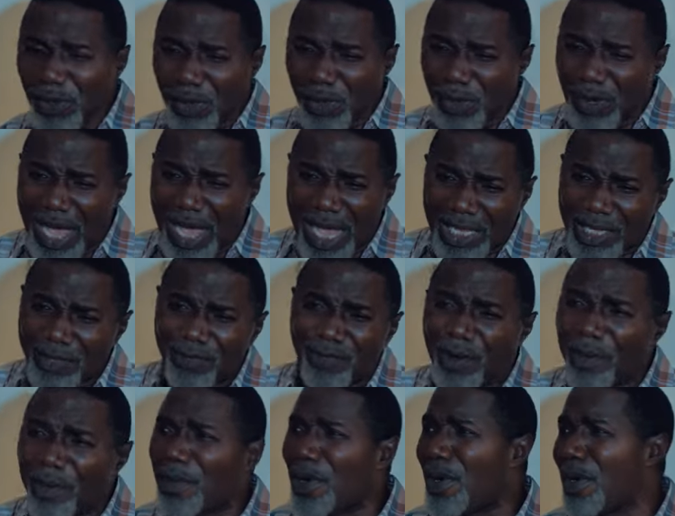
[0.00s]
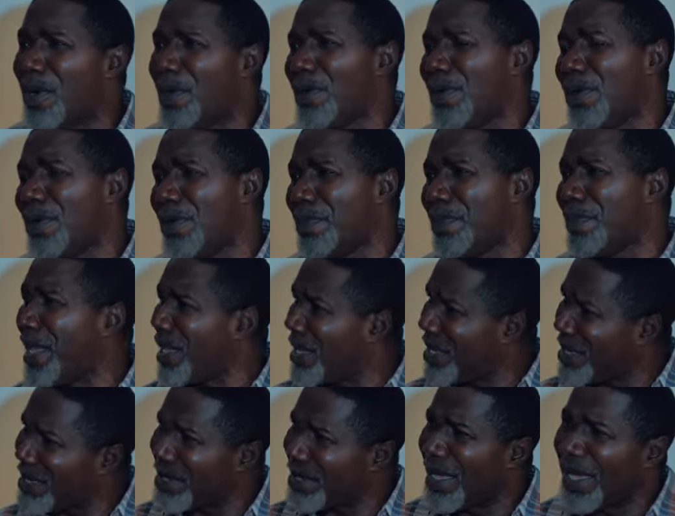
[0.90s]
to ask for more loan.
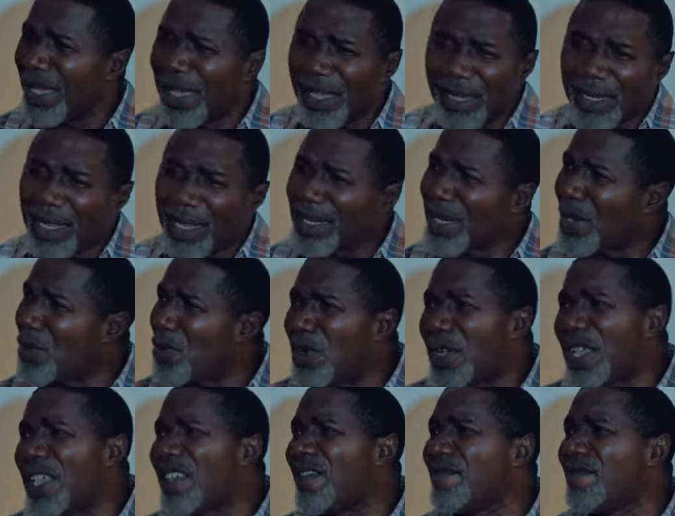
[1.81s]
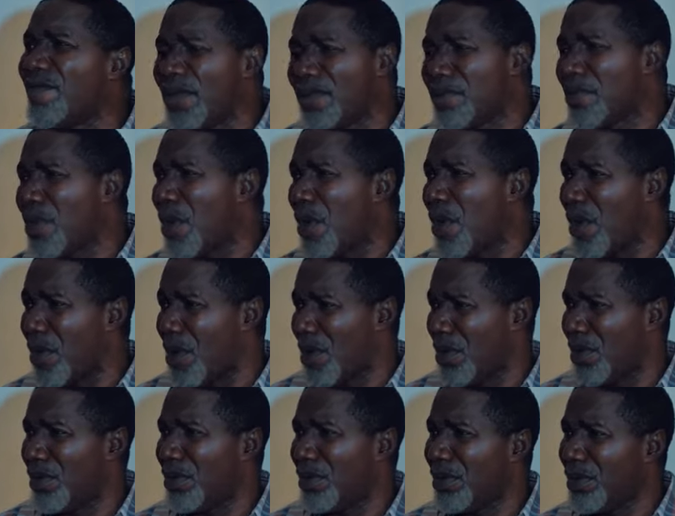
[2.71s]
But they don't give me
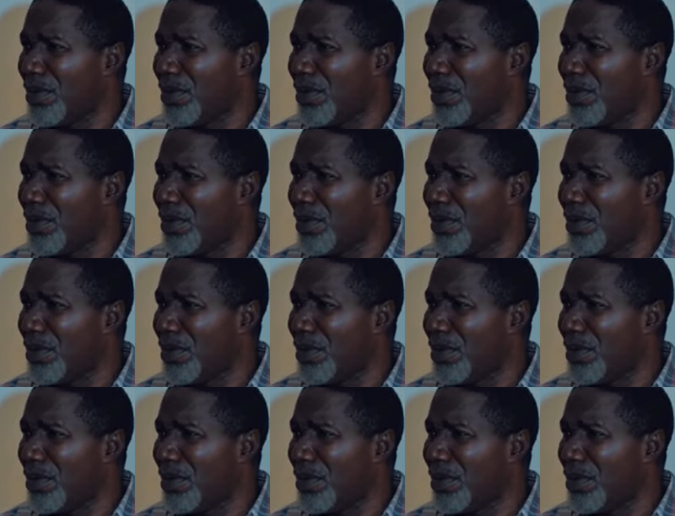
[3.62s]
more.